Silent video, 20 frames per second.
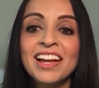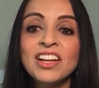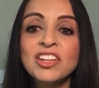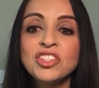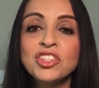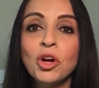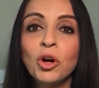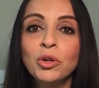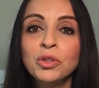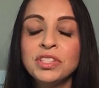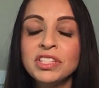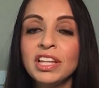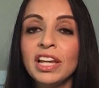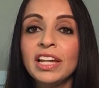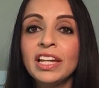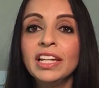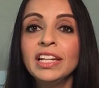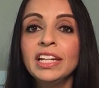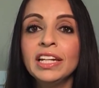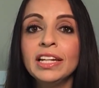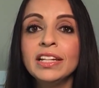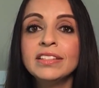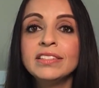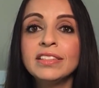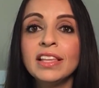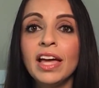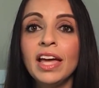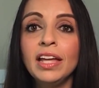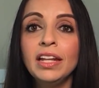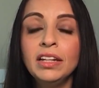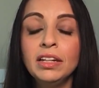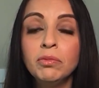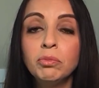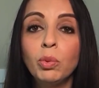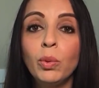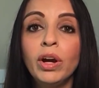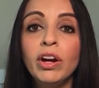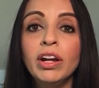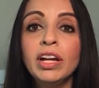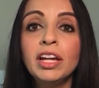So second is that
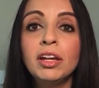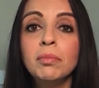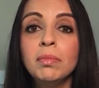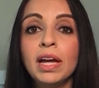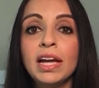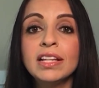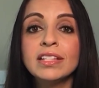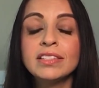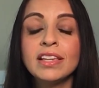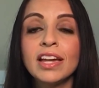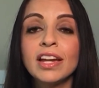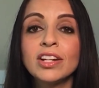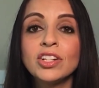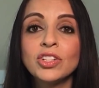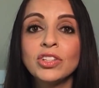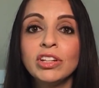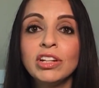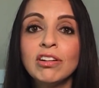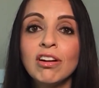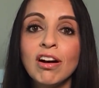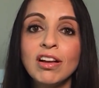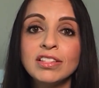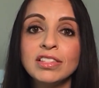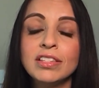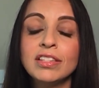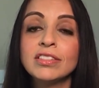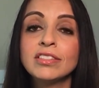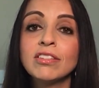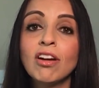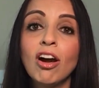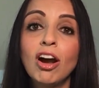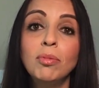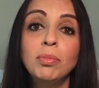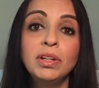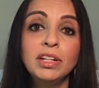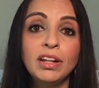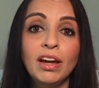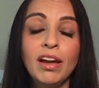wearing a mask actually causes carbon